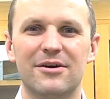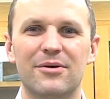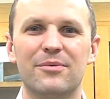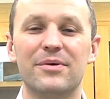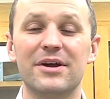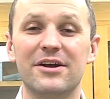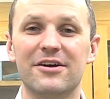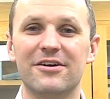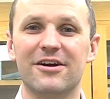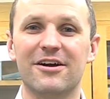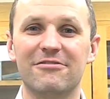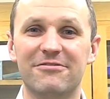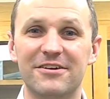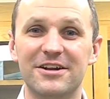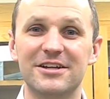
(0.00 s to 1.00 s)
We are
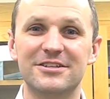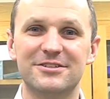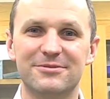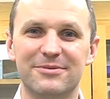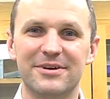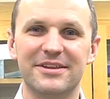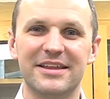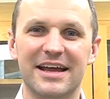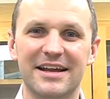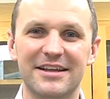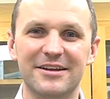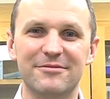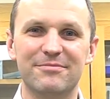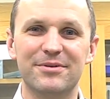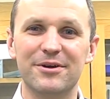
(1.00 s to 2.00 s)
all finished with
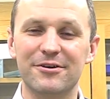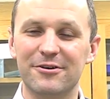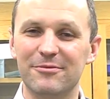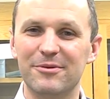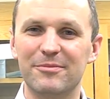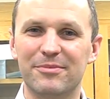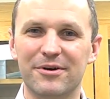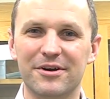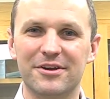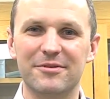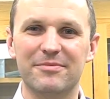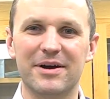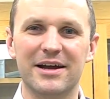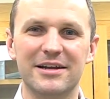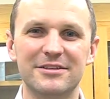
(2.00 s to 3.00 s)
Eddie and Pilgrim the
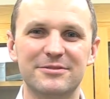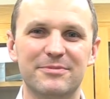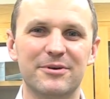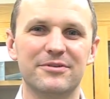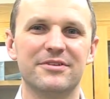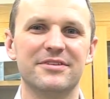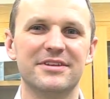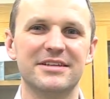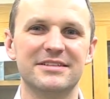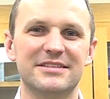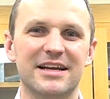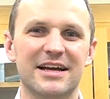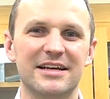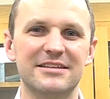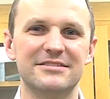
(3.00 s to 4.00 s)
porcupines. Both of these
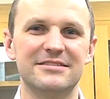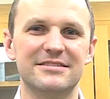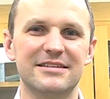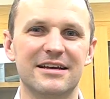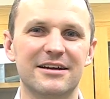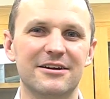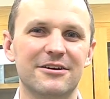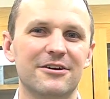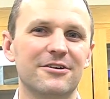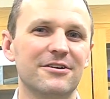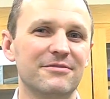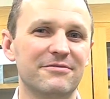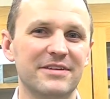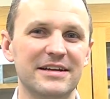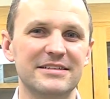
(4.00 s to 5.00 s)
guys are
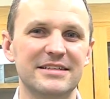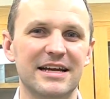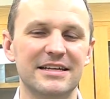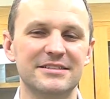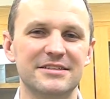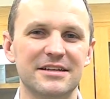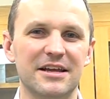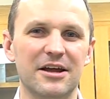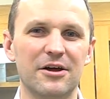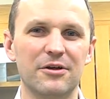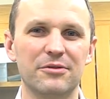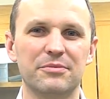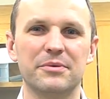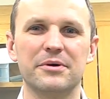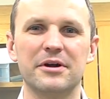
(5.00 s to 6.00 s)
in fantastic
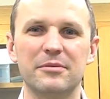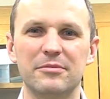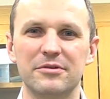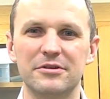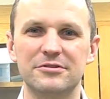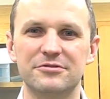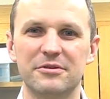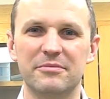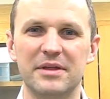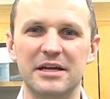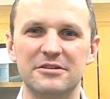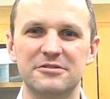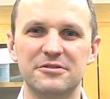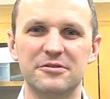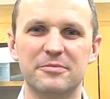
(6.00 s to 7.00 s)
health. We were able to trim
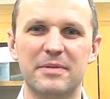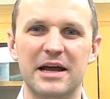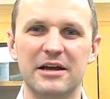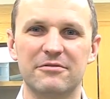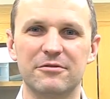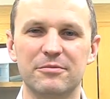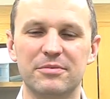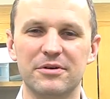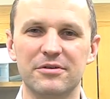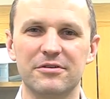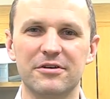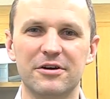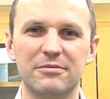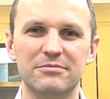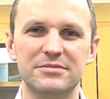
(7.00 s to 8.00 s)
that tooth back for
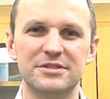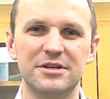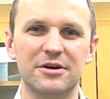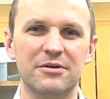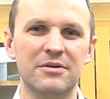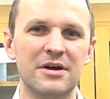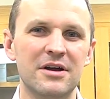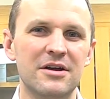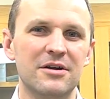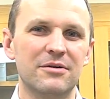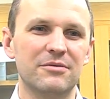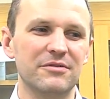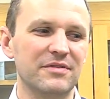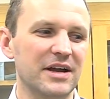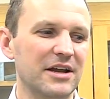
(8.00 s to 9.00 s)
Pilgrim, so
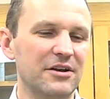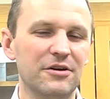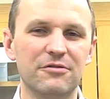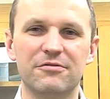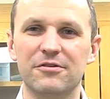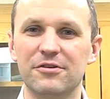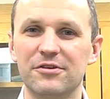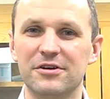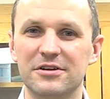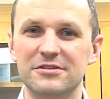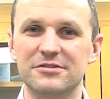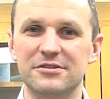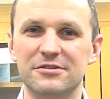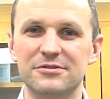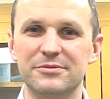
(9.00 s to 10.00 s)
we've got no further
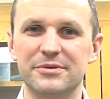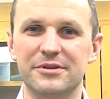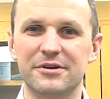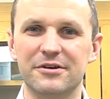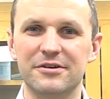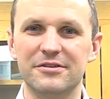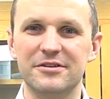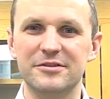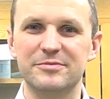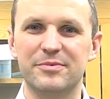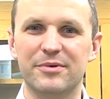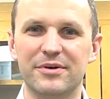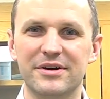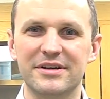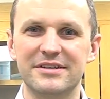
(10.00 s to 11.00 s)
concerns with her at this
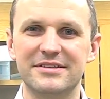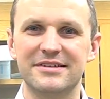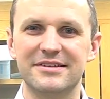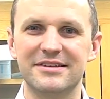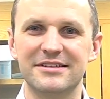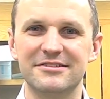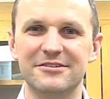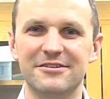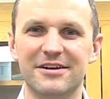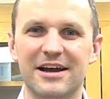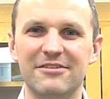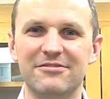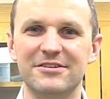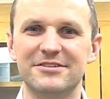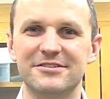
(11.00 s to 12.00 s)
point. These are
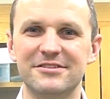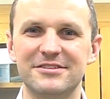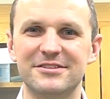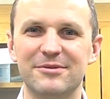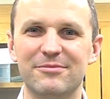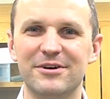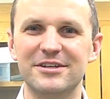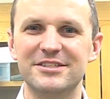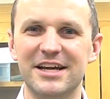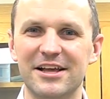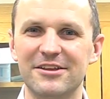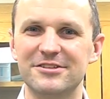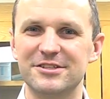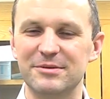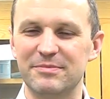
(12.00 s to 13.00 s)
obviously somewhat
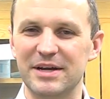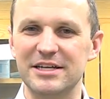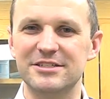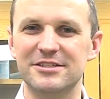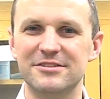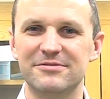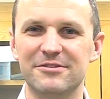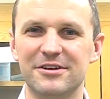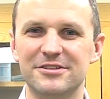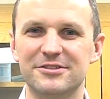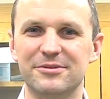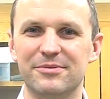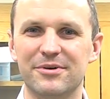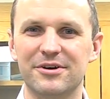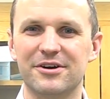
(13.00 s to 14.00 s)
challenging patients for us
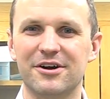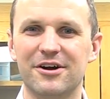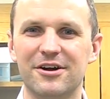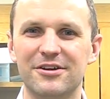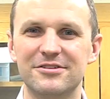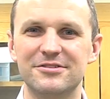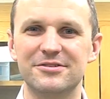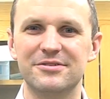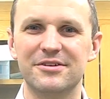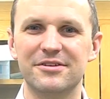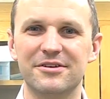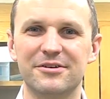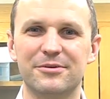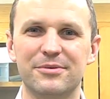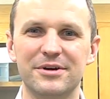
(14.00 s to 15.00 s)
to work on due to
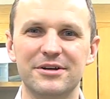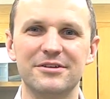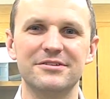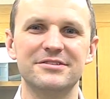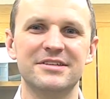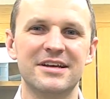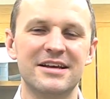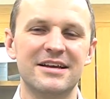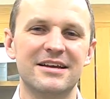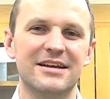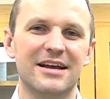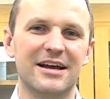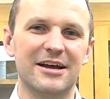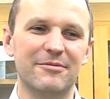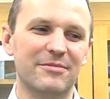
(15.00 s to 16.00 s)
their quills,
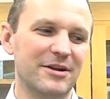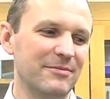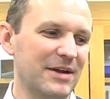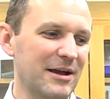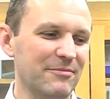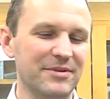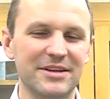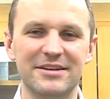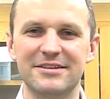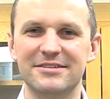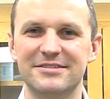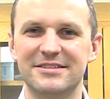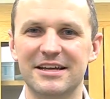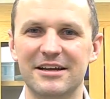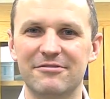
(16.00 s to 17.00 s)
but I'm happy to
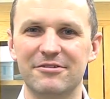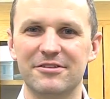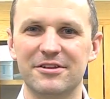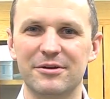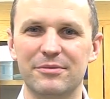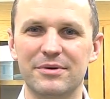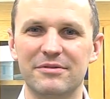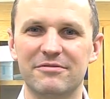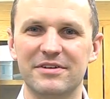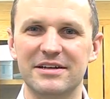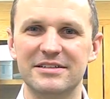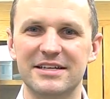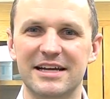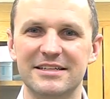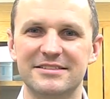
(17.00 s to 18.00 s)
say everything went
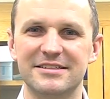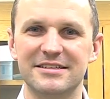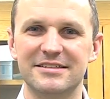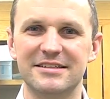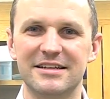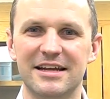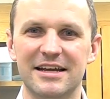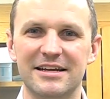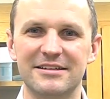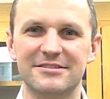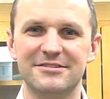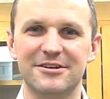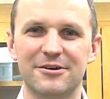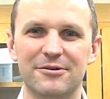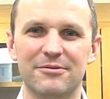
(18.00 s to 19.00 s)
fantastic today.
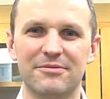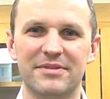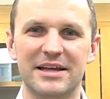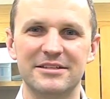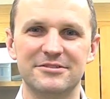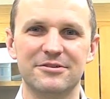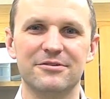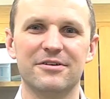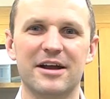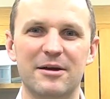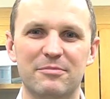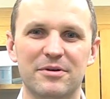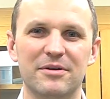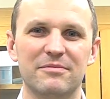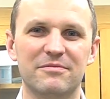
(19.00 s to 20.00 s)
So that's a
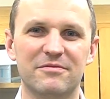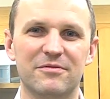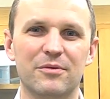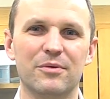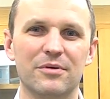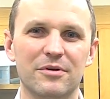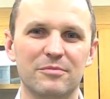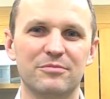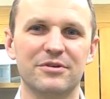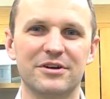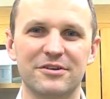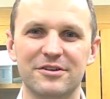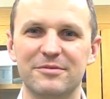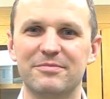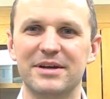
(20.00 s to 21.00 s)
wrap up for
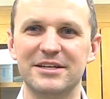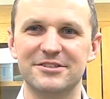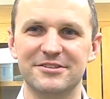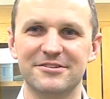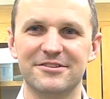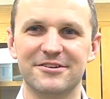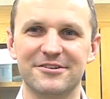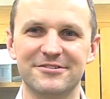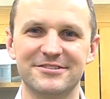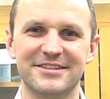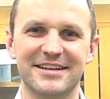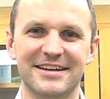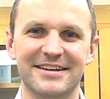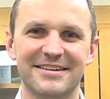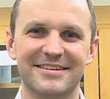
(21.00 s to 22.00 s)
Prickly Patient
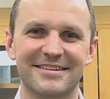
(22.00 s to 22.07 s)
Thursday.